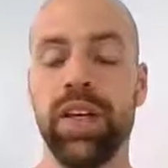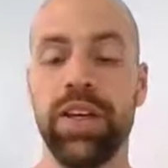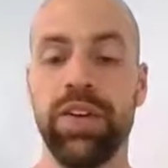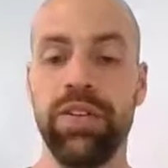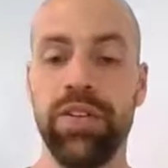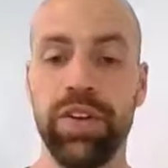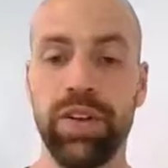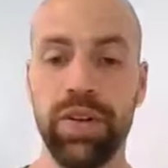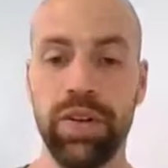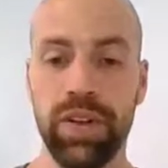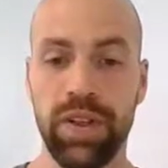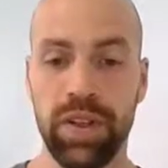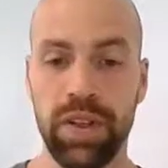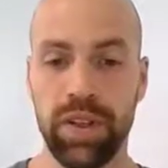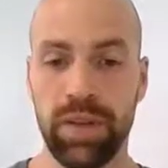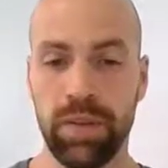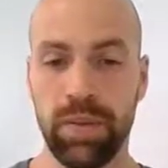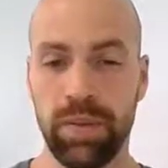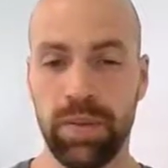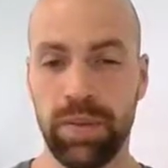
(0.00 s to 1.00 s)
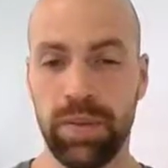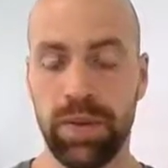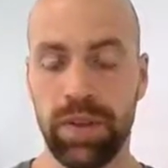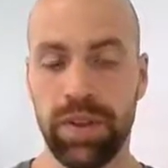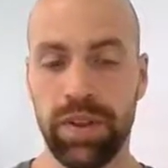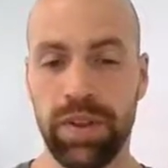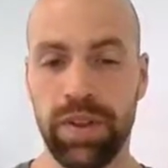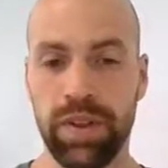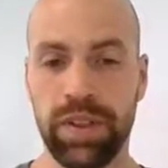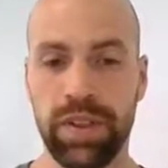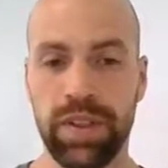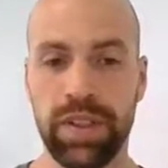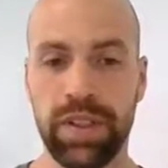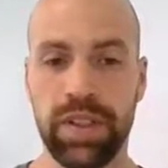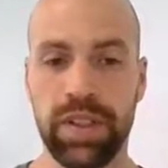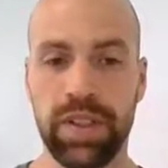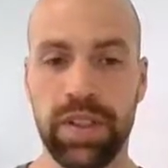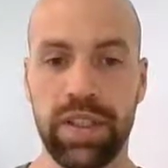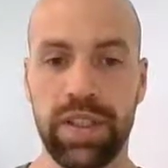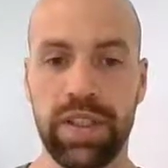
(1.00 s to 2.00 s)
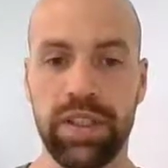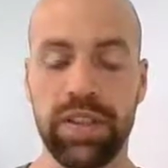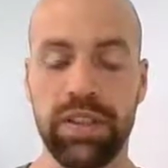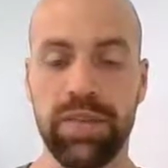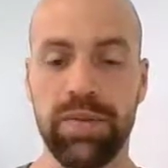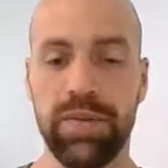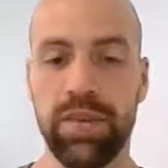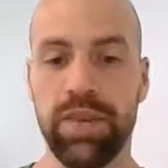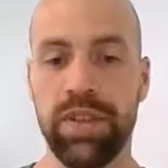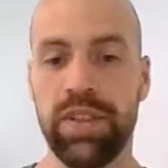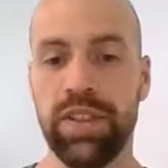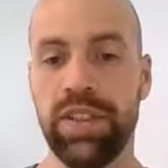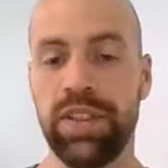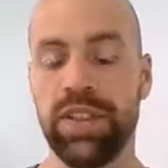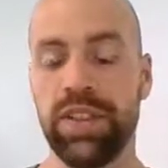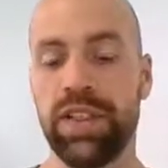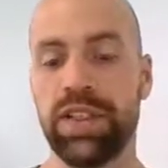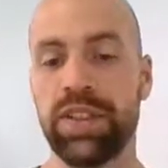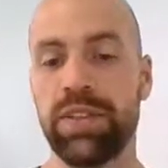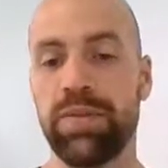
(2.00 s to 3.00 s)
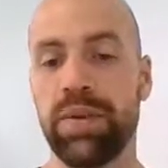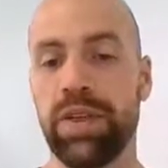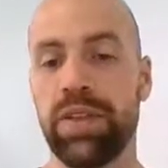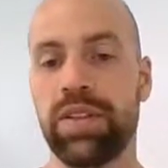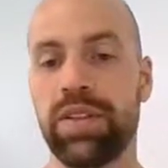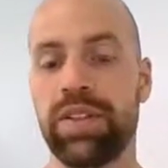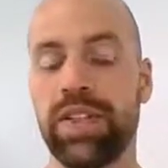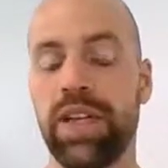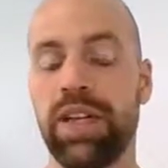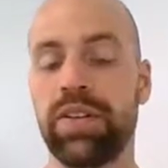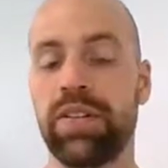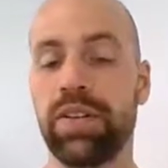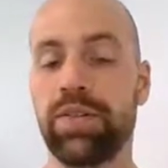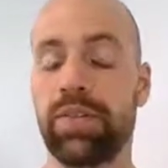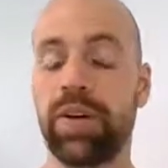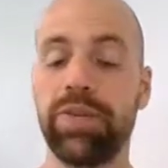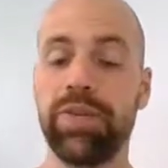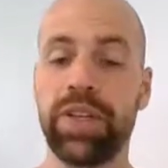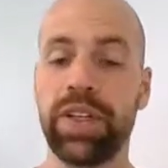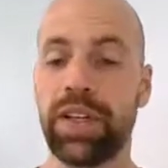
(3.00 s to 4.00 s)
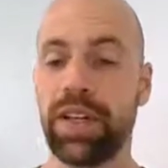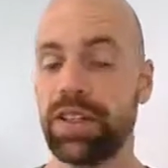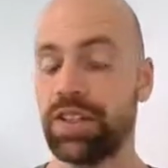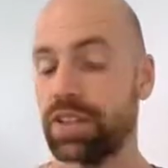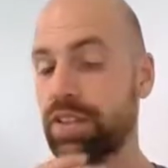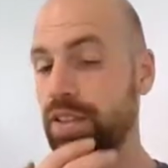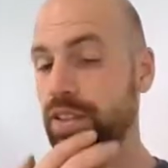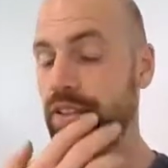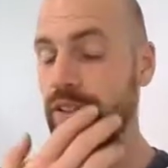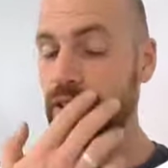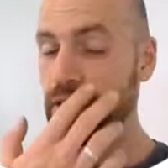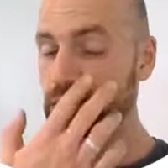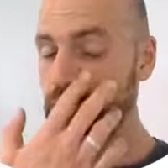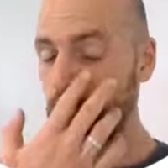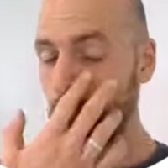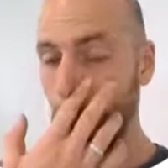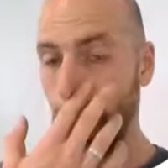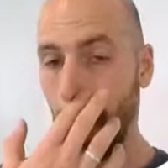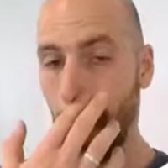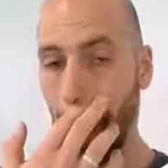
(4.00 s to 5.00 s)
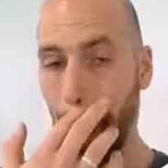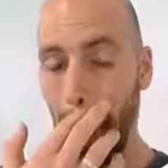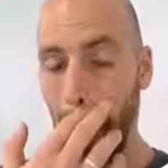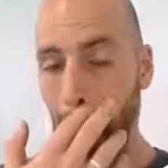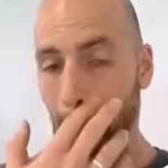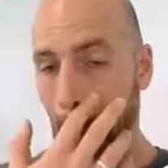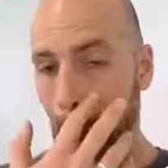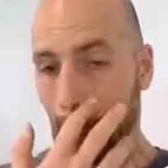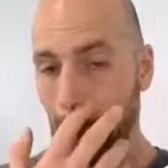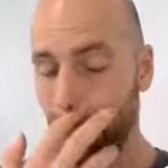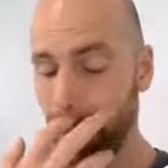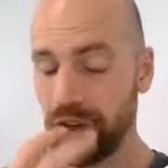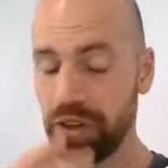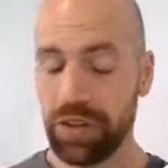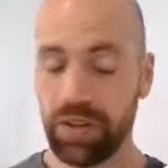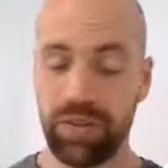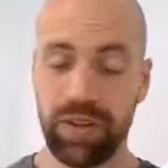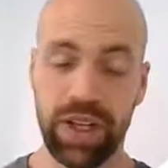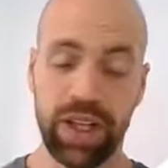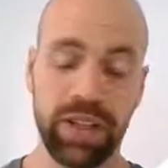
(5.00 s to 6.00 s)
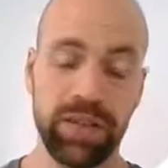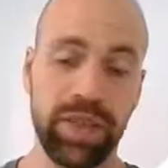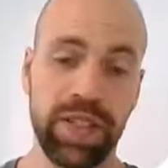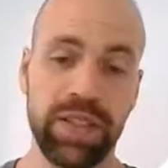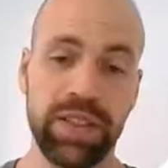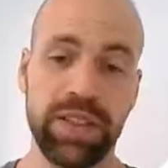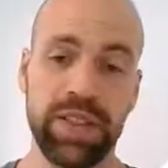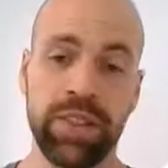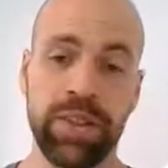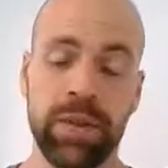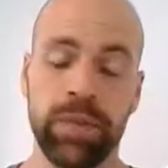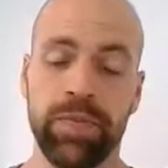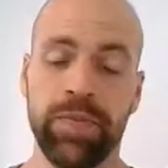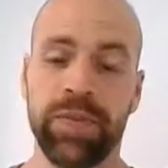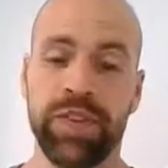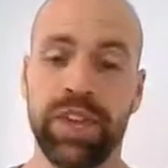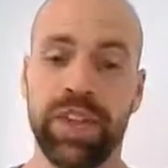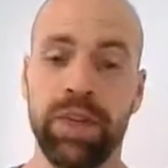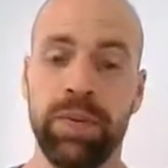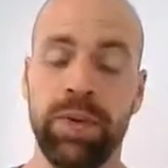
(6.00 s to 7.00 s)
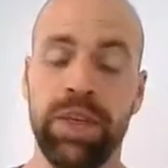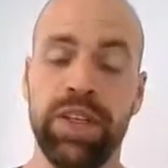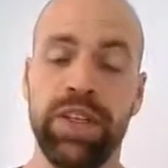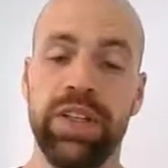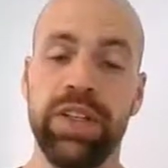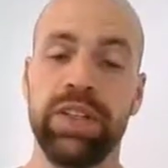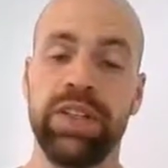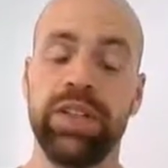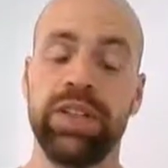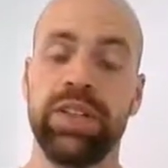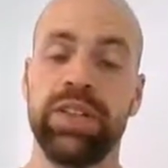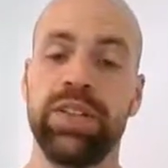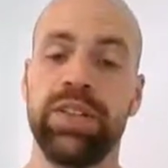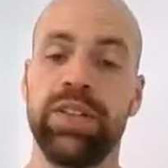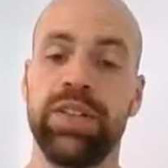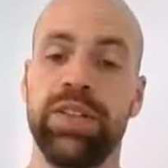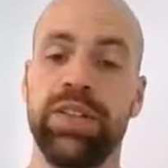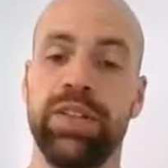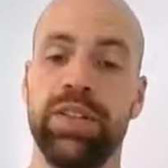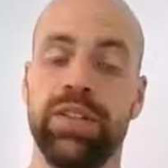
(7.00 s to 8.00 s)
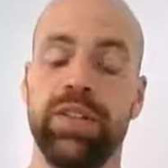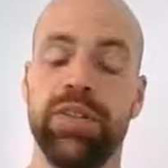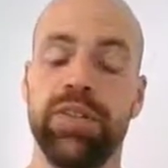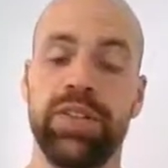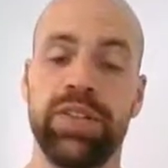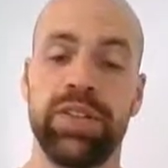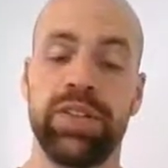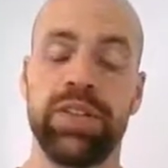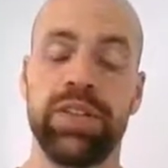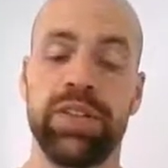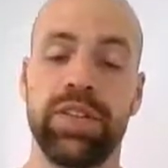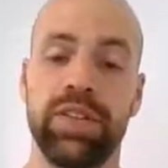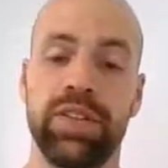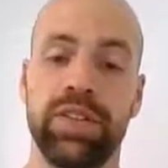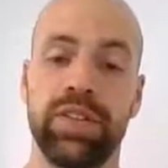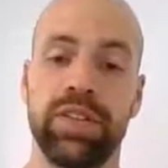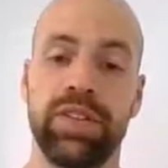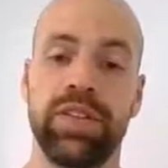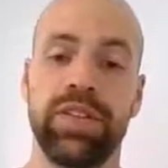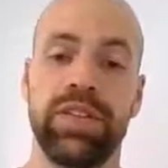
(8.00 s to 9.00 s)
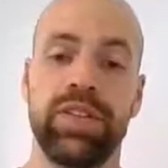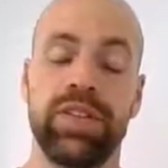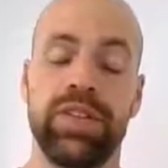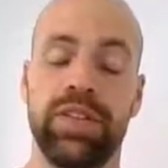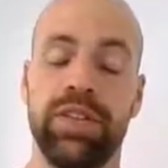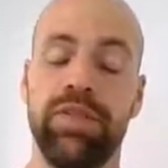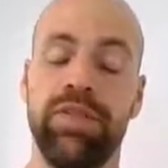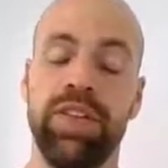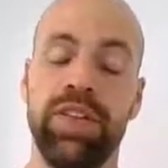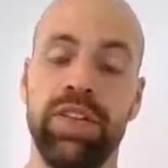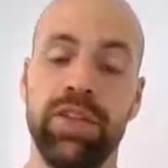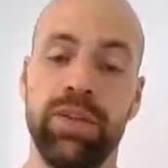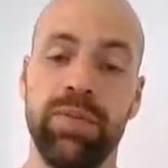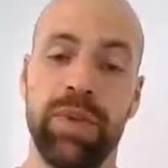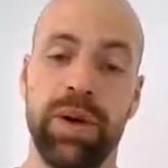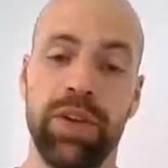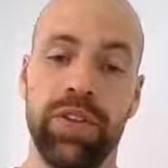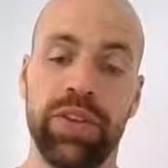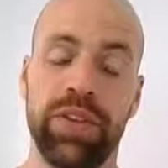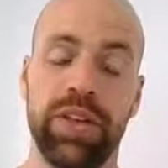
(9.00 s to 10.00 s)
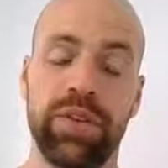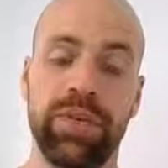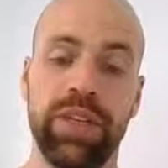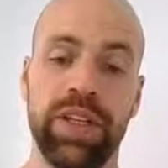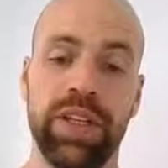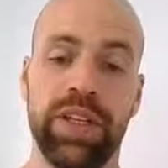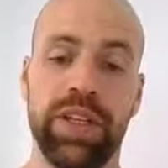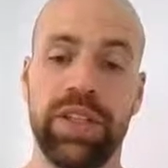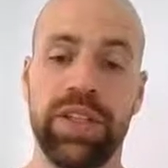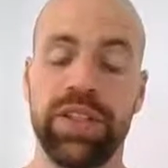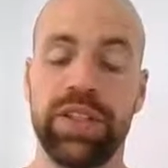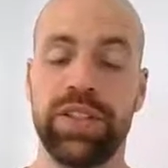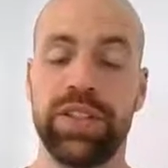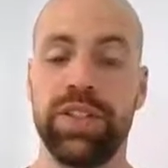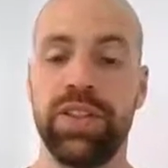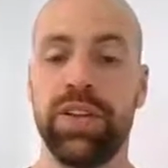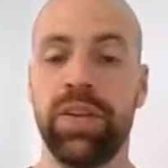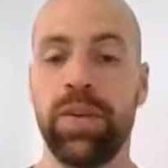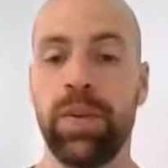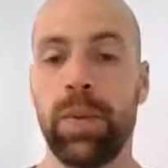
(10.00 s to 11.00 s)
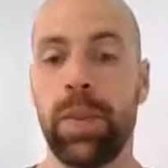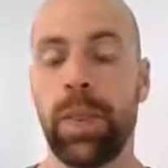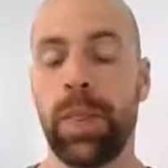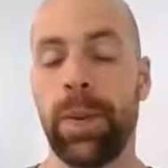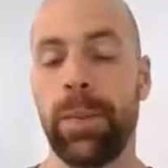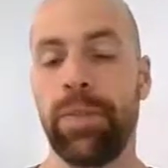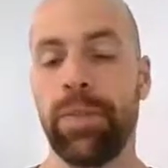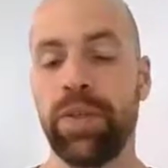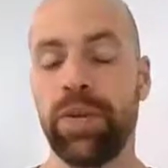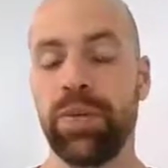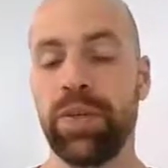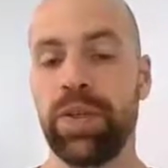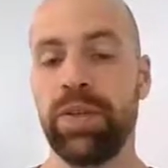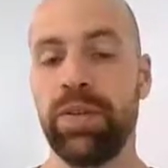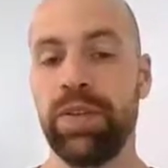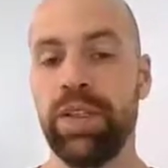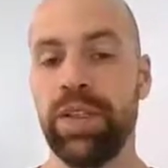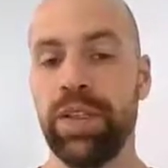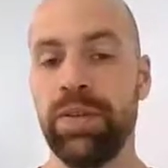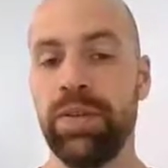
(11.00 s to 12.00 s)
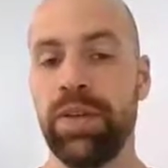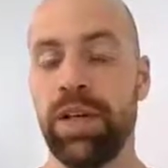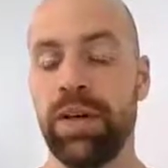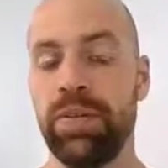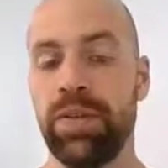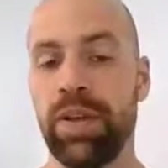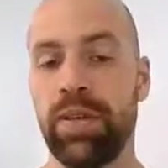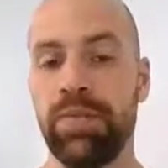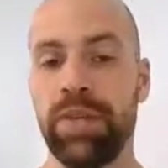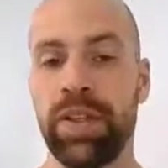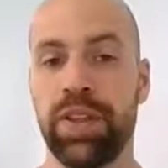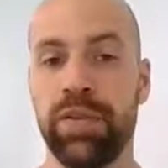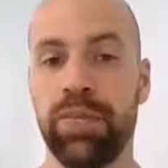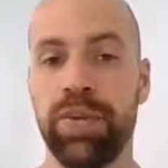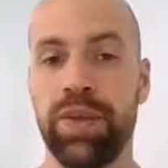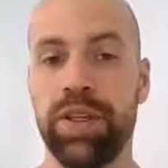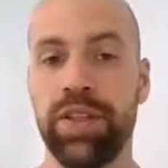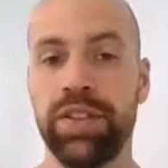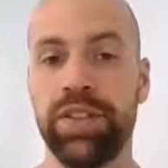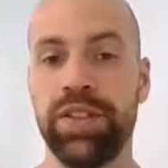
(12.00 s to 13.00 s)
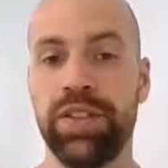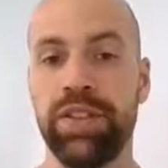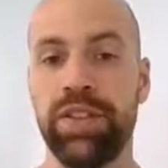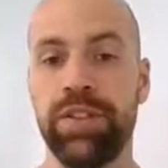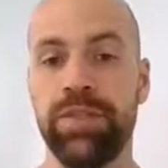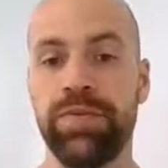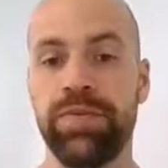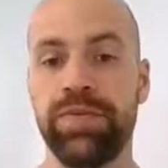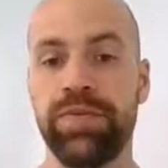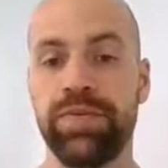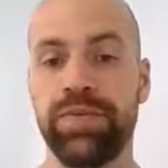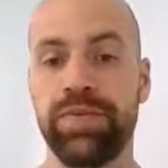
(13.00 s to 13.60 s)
If you want to get more details about the telegram communication as such, I would recommend the video the video about the communication between EWM and the PLC.